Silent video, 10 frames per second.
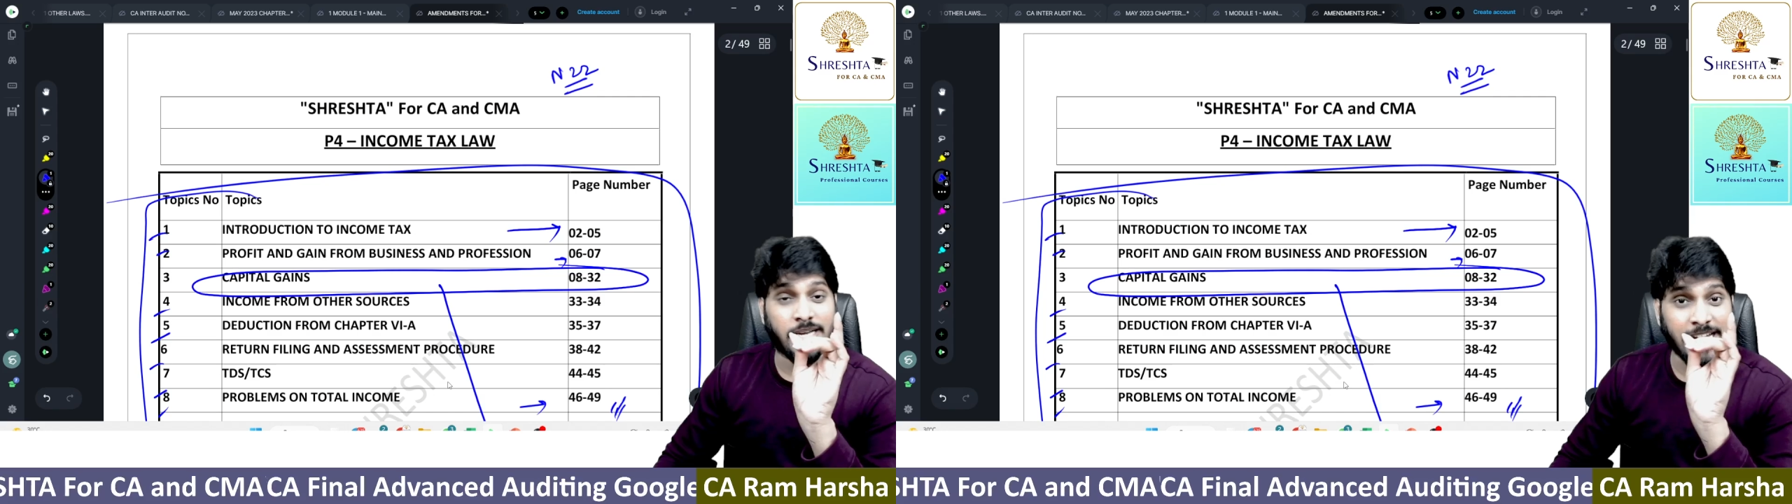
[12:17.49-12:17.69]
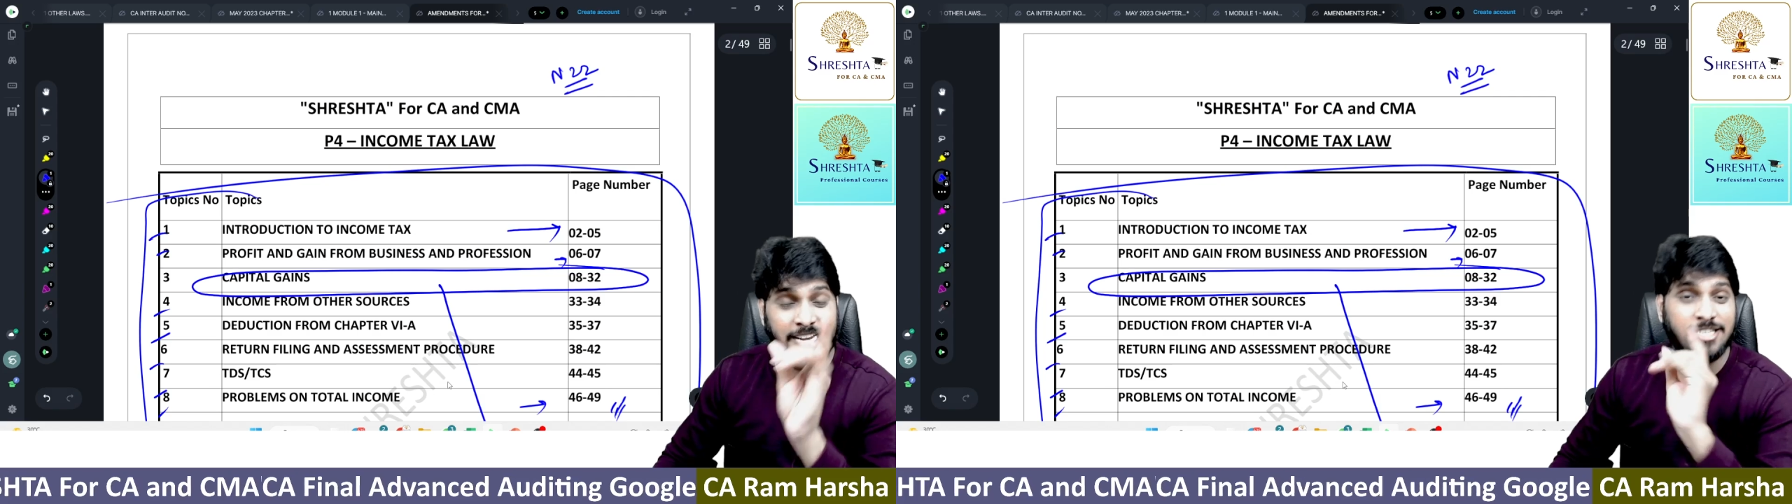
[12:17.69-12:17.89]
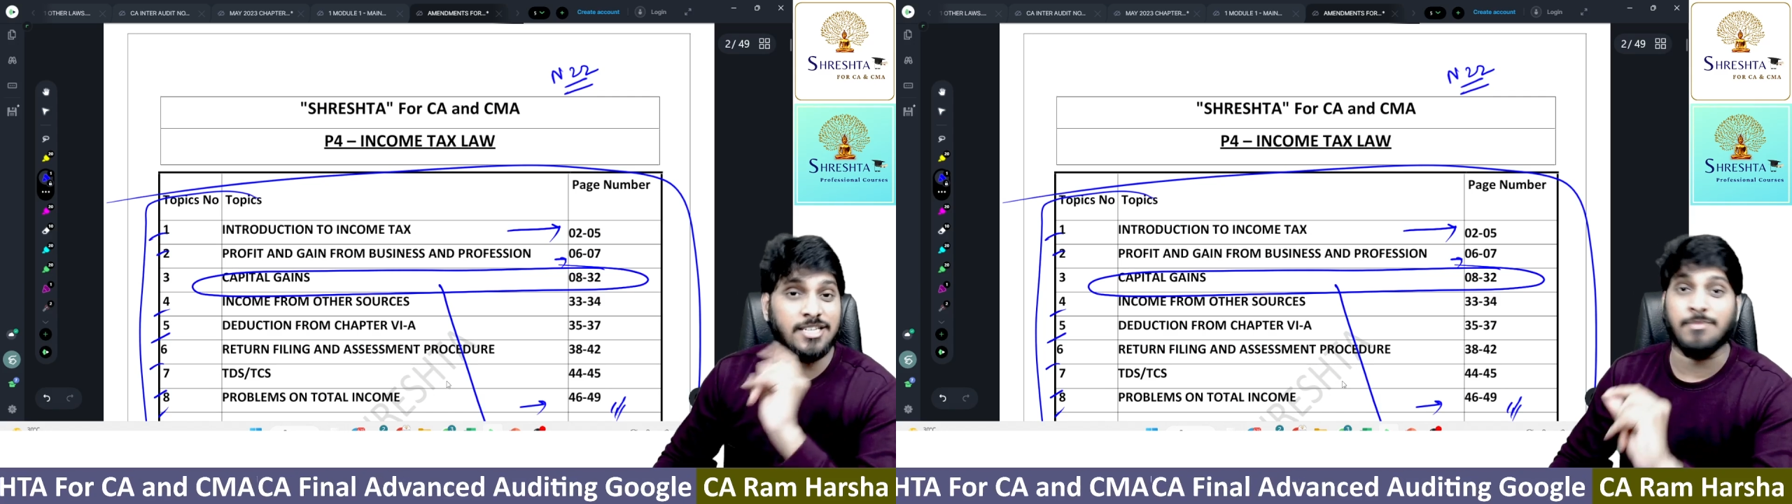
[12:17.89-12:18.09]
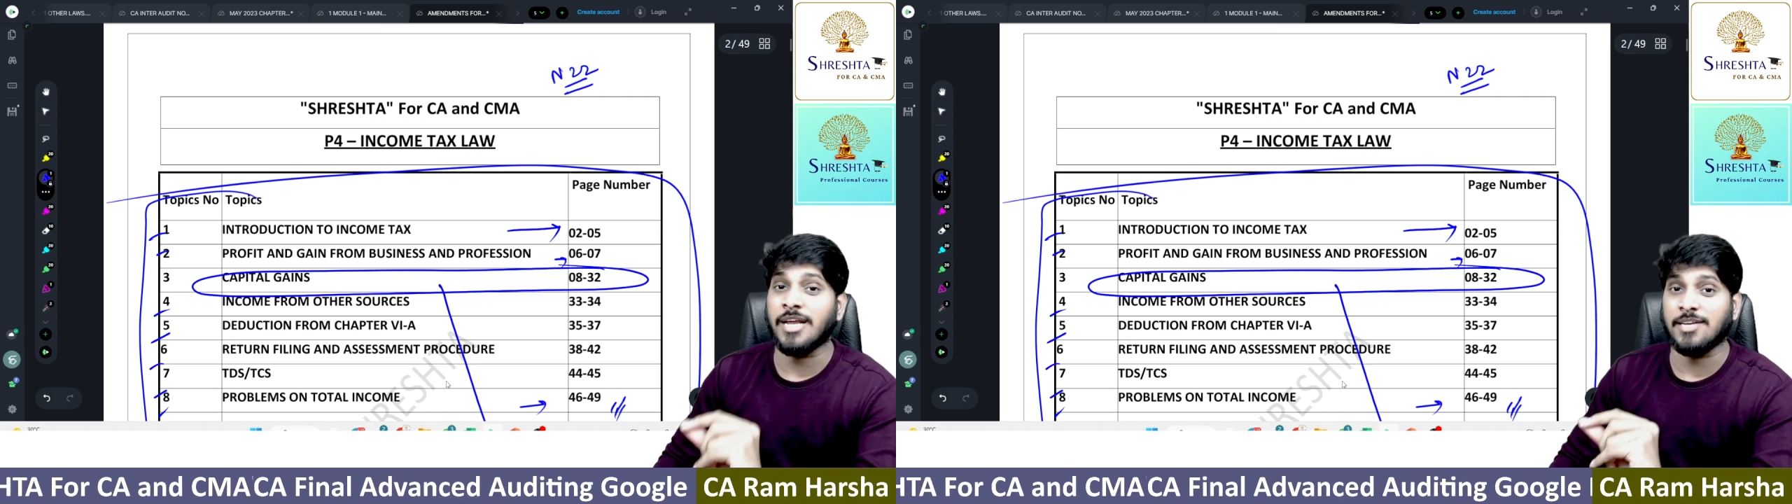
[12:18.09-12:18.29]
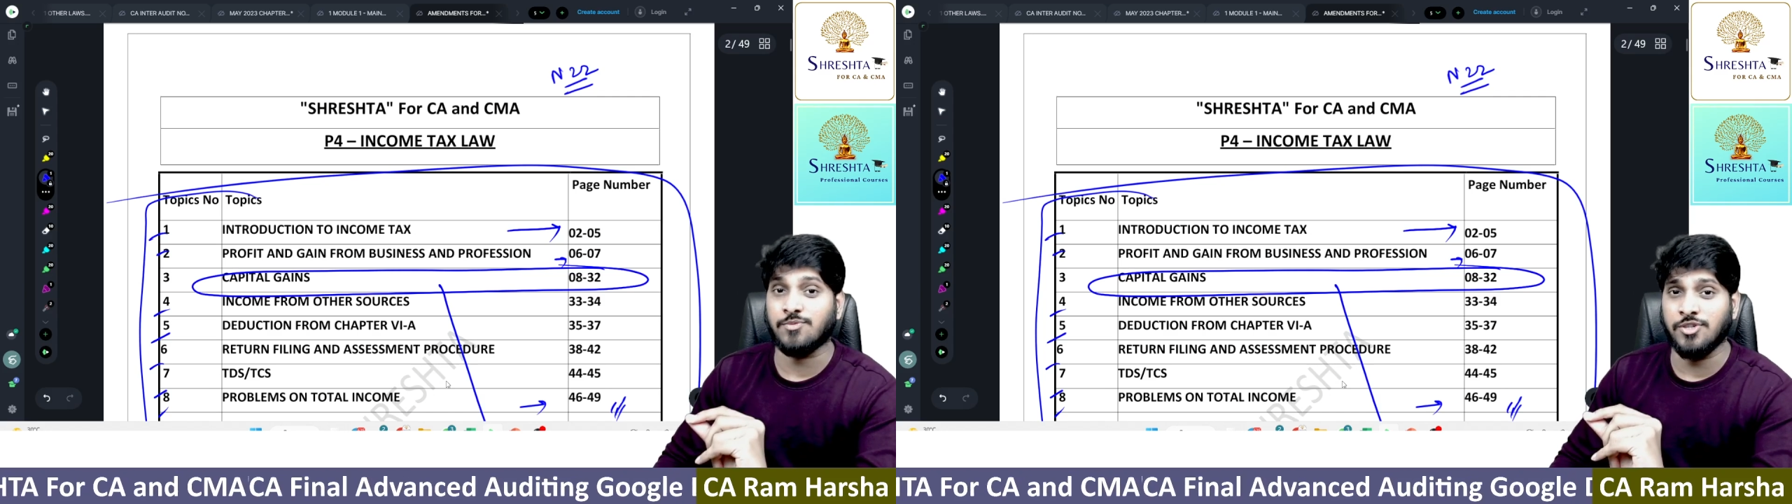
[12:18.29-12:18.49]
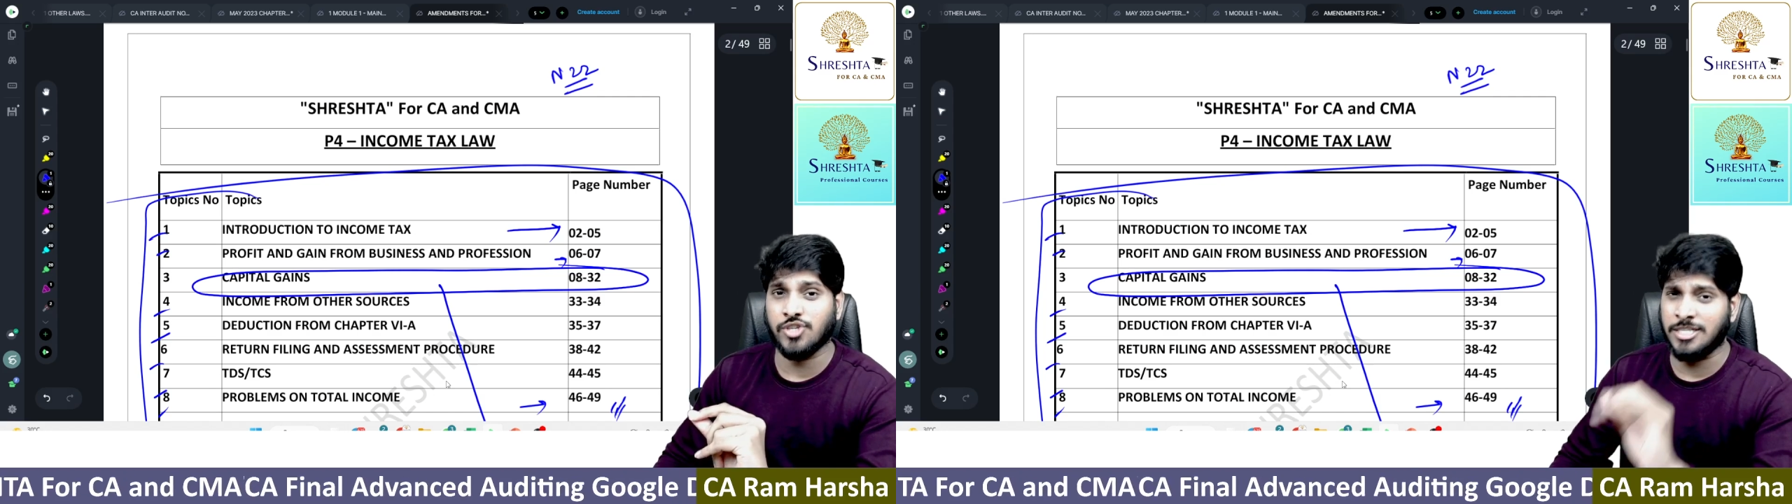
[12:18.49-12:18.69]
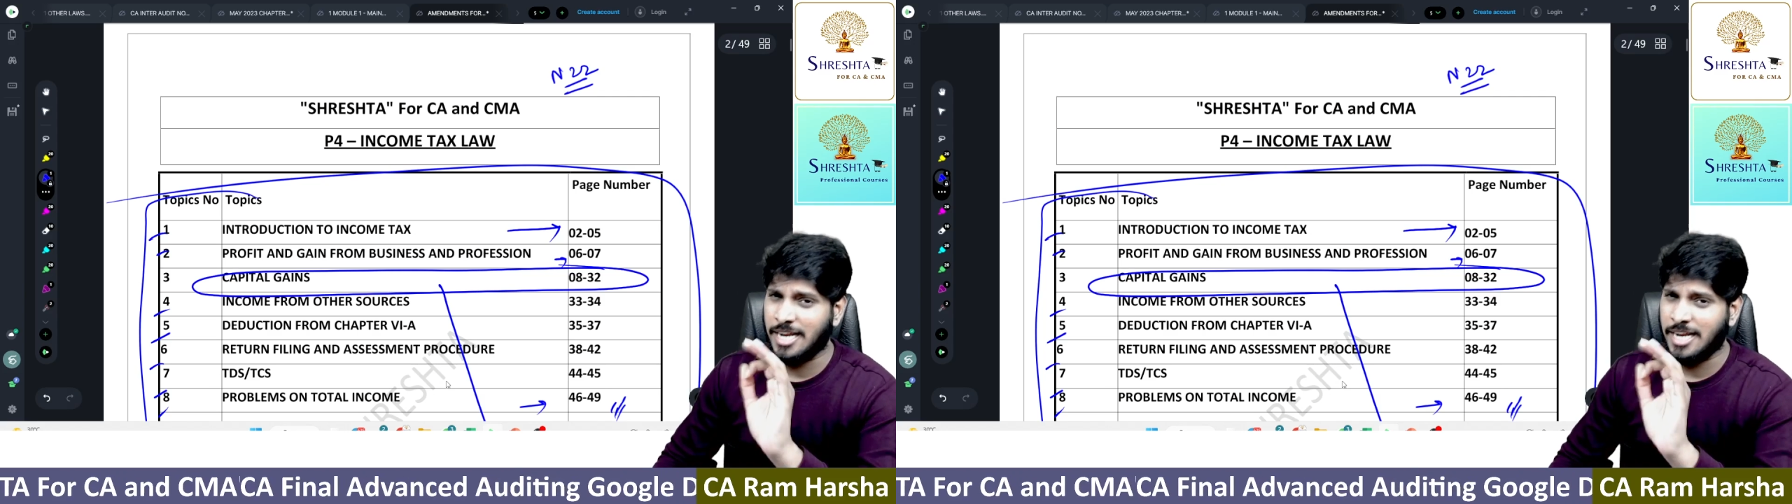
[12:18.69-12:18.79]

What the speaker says: index number has been changed.